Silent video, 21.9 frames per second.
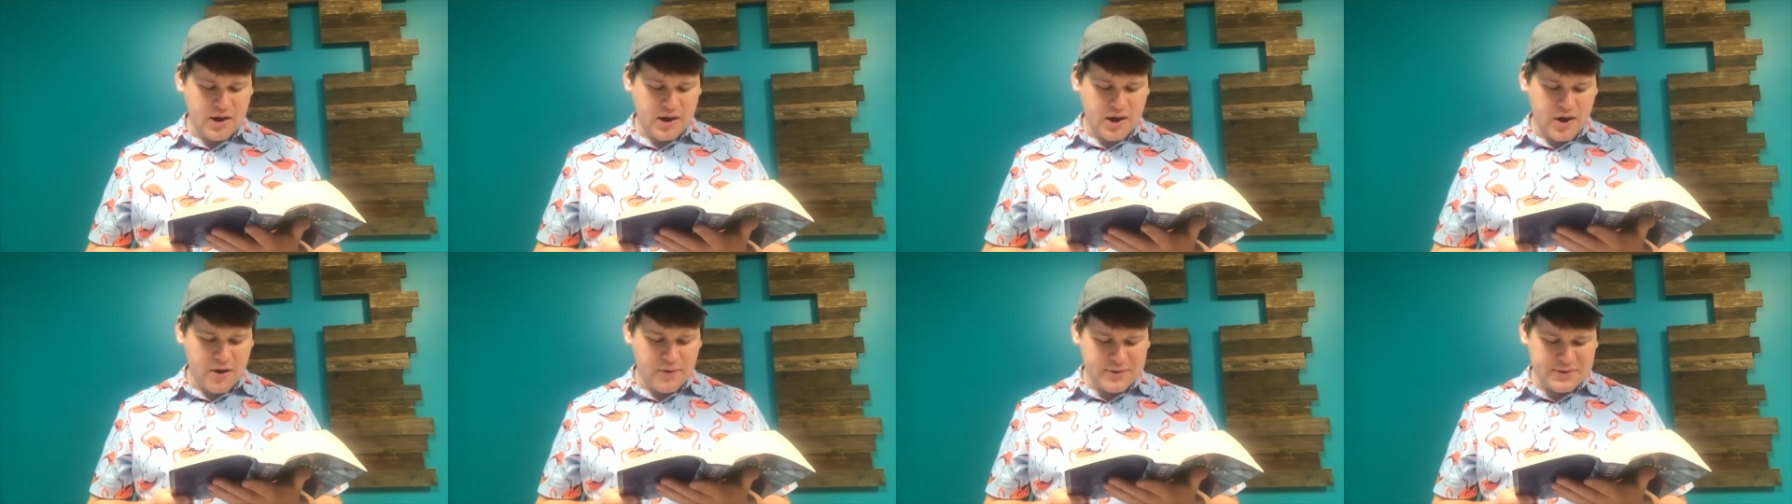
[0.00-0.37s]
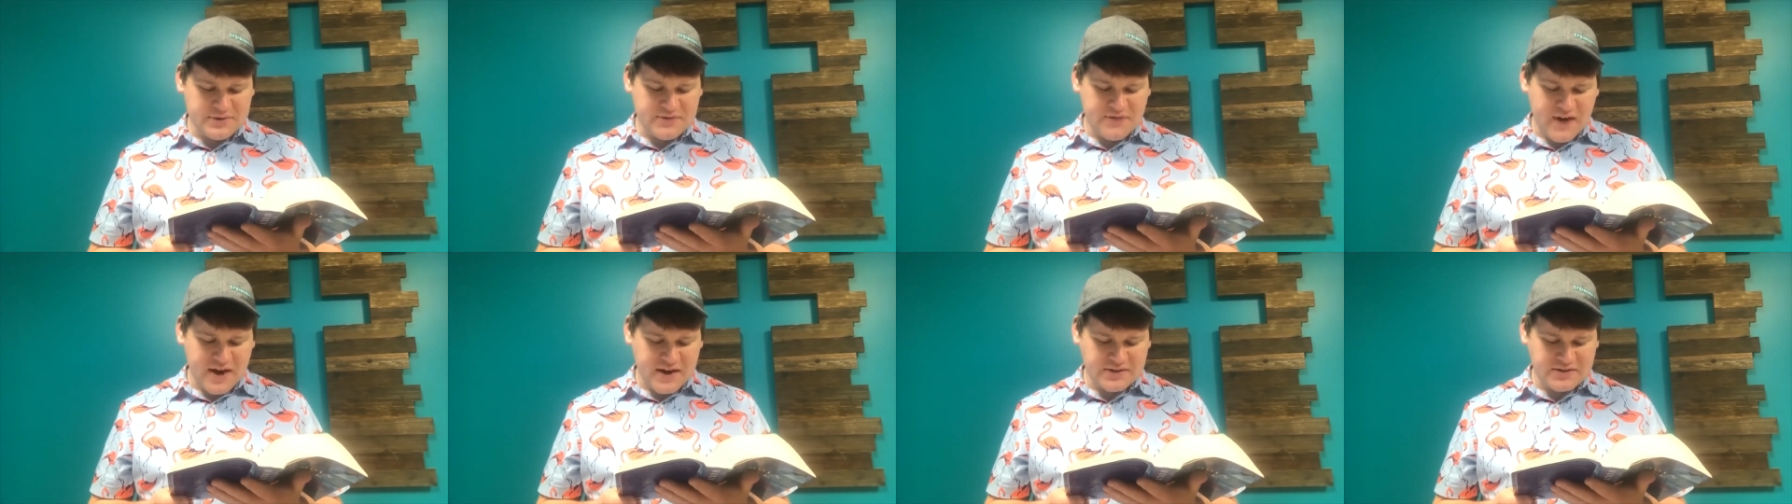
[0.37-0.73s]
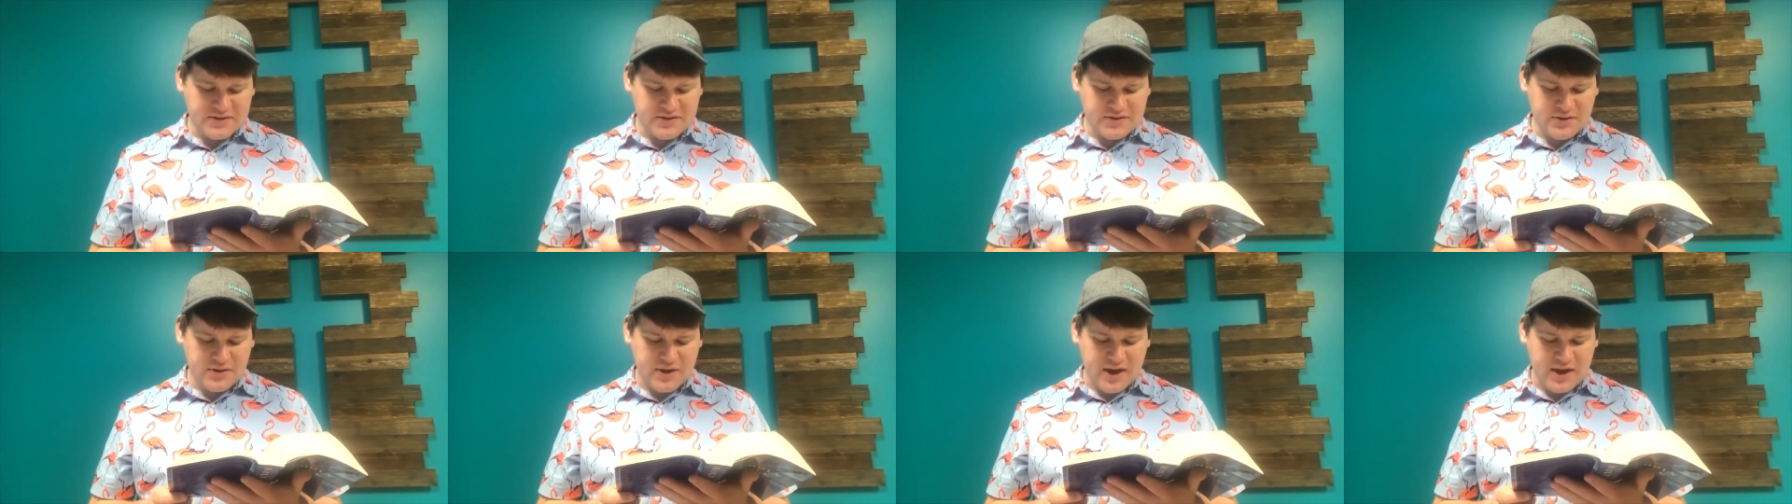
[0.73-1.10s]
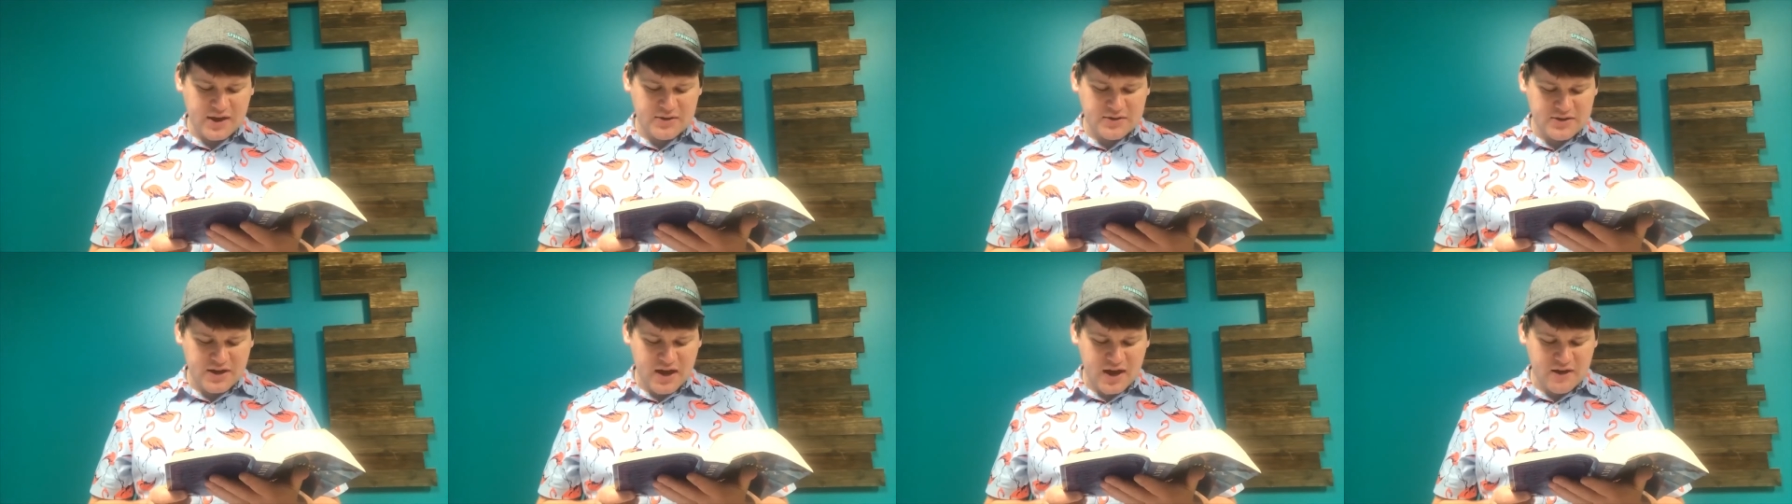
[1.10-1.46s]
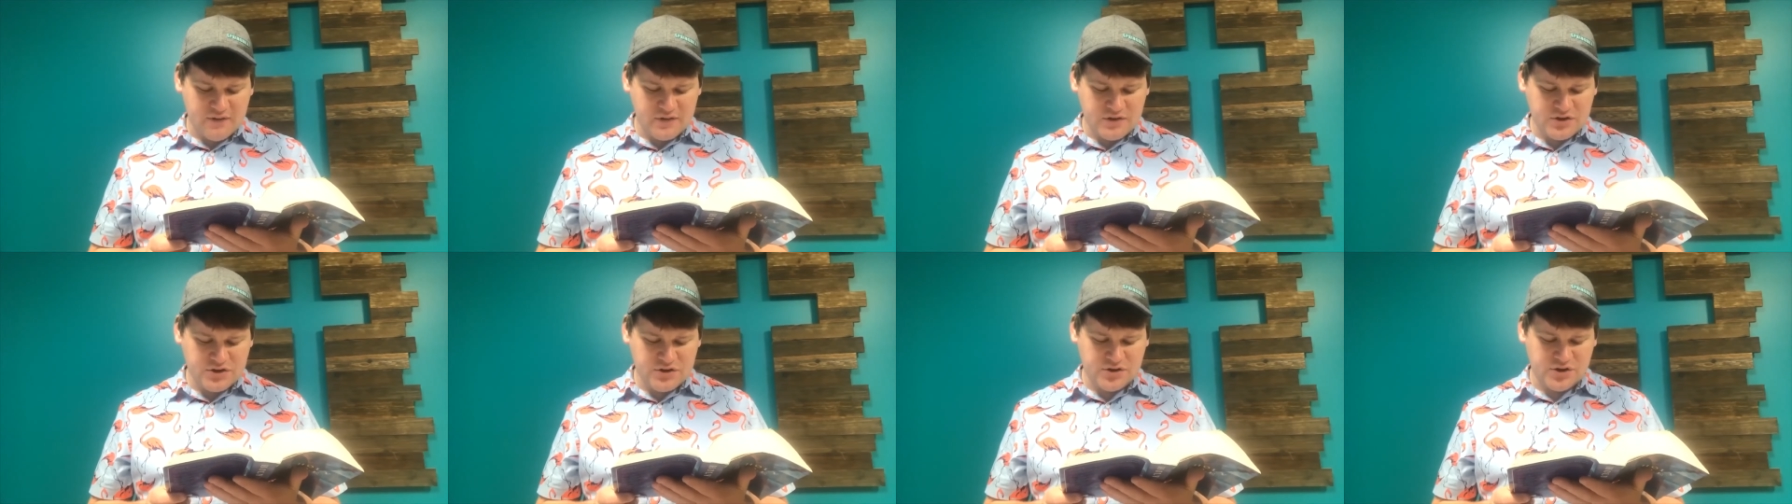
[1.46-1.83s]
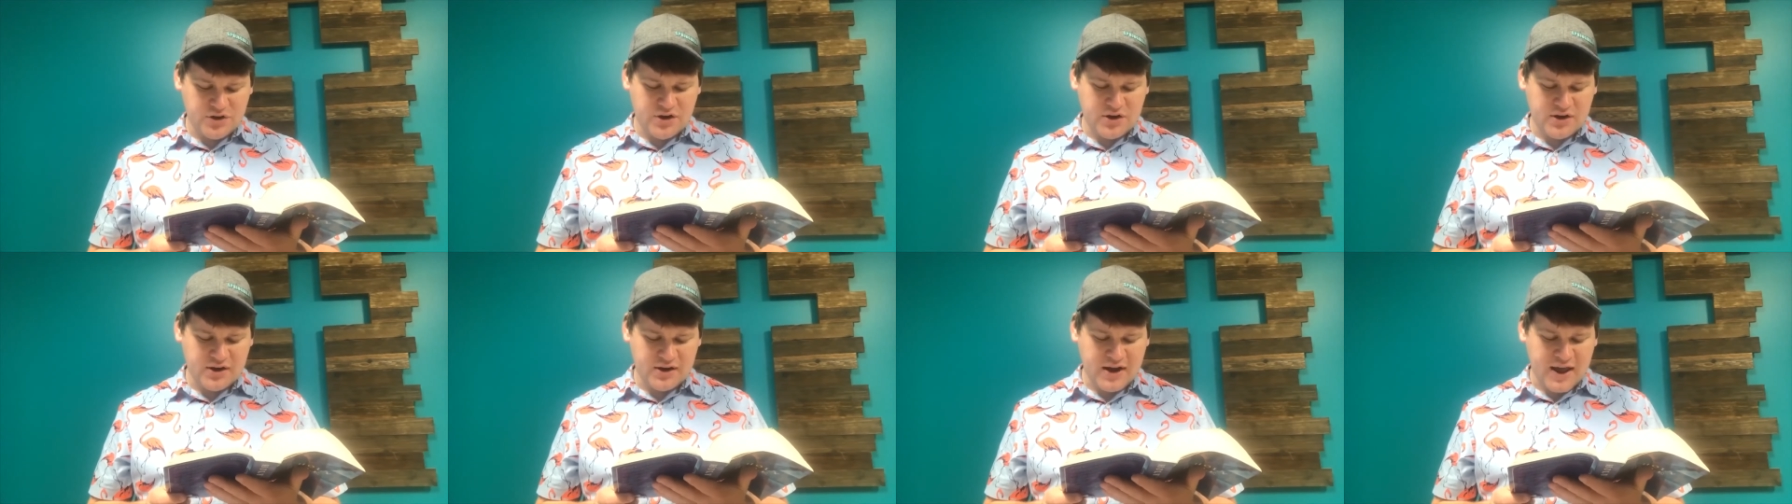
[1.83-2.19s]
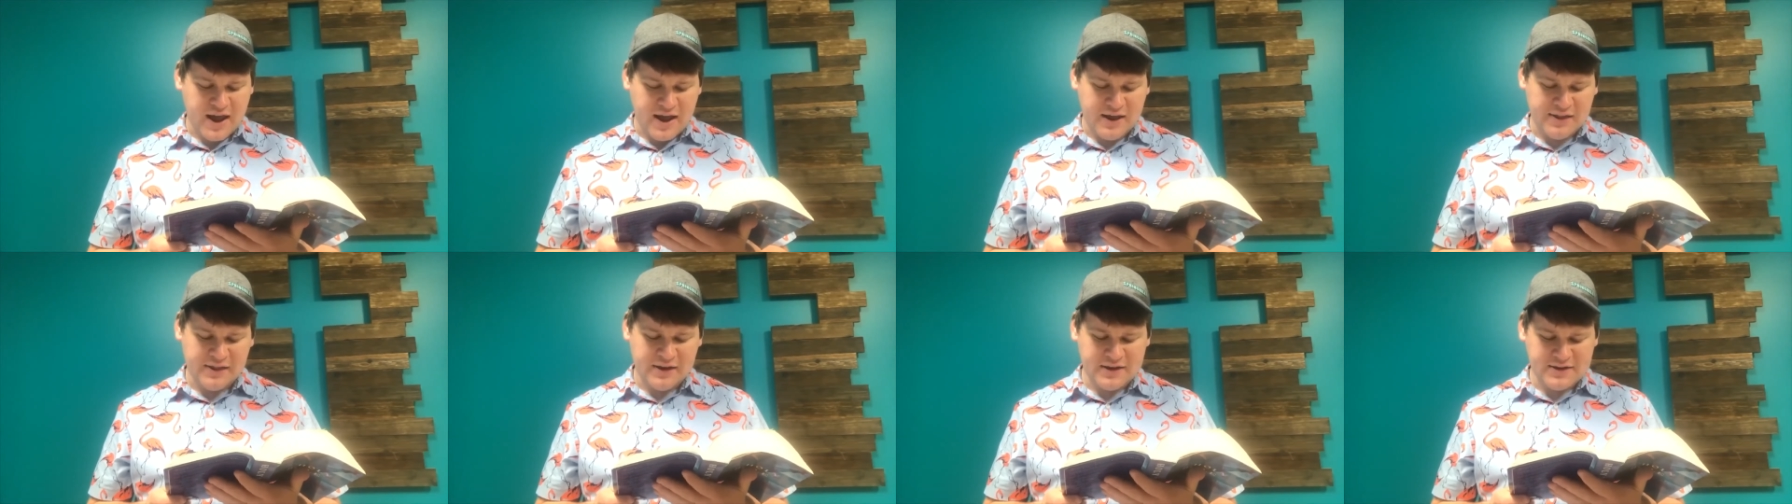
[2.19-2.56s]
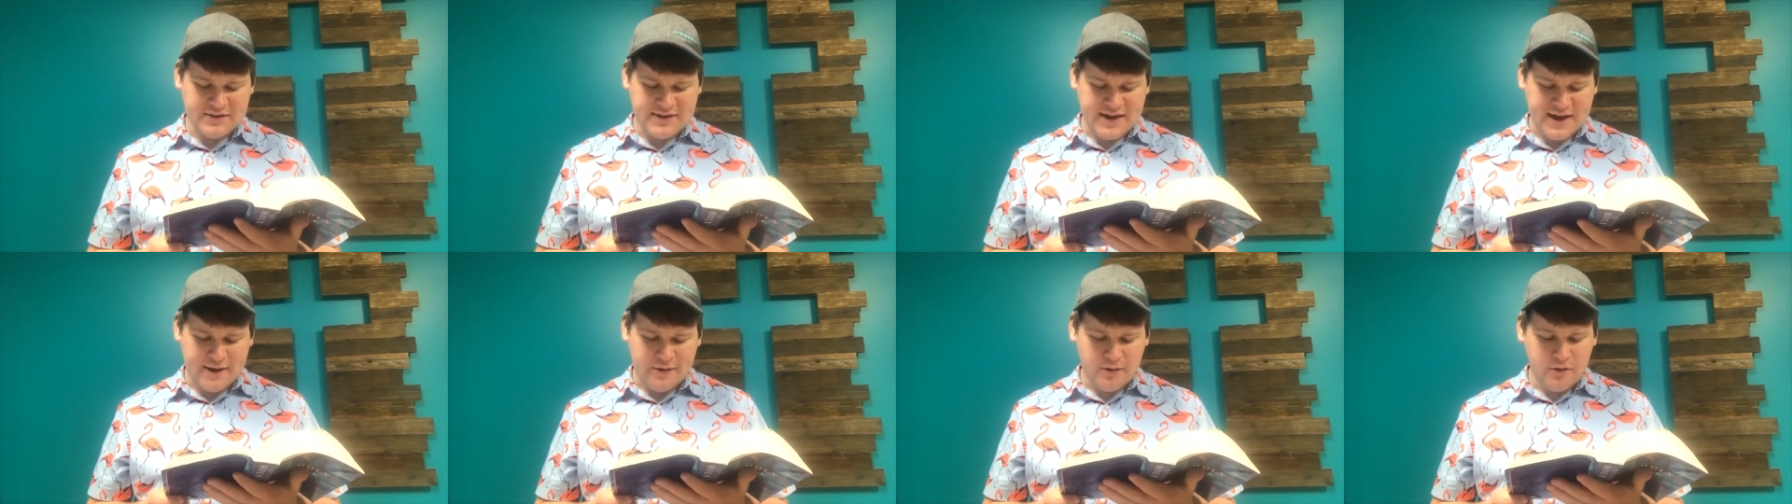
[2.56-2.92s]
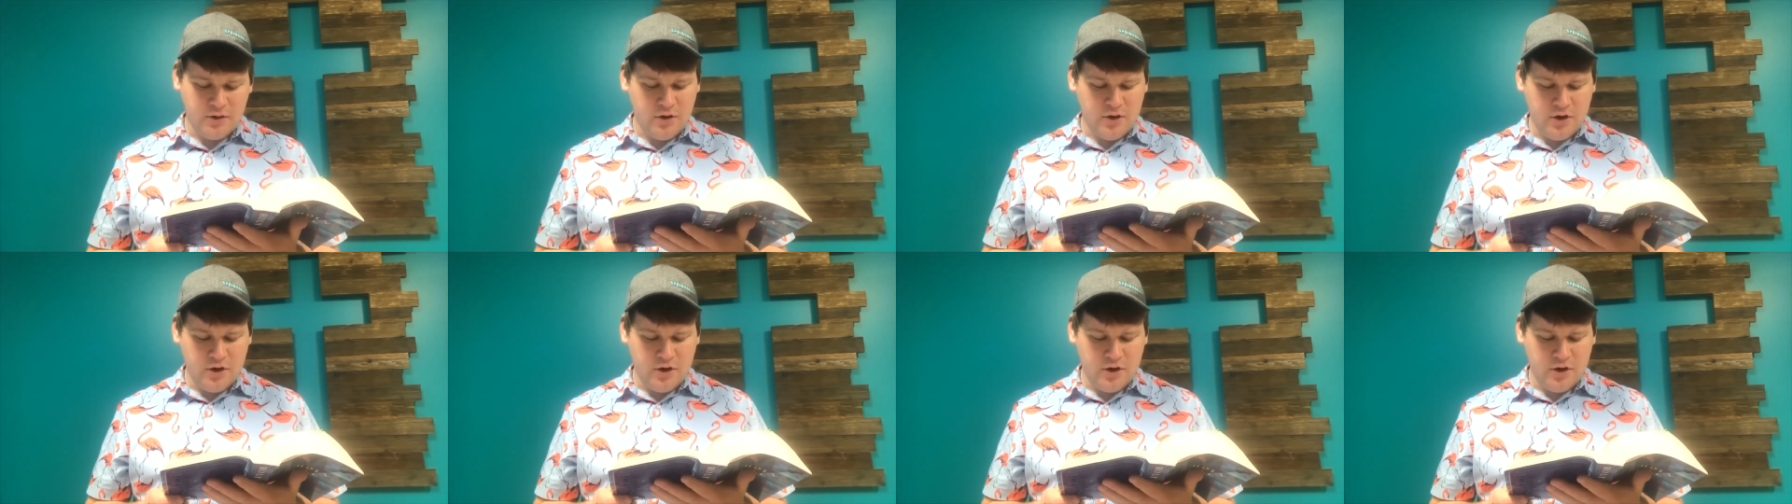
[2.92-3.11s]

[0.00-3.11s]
'Go as fast as you can to every street and alley in town.